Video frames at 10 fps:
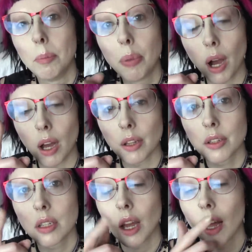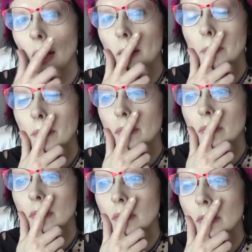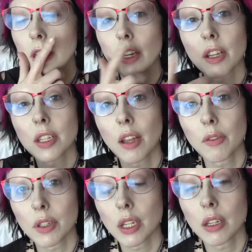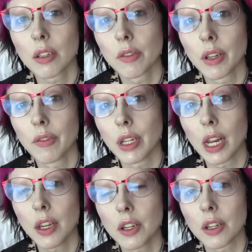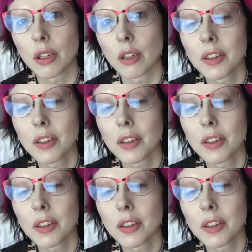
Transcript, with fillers: But did I say I've got tickets to VNV Nation?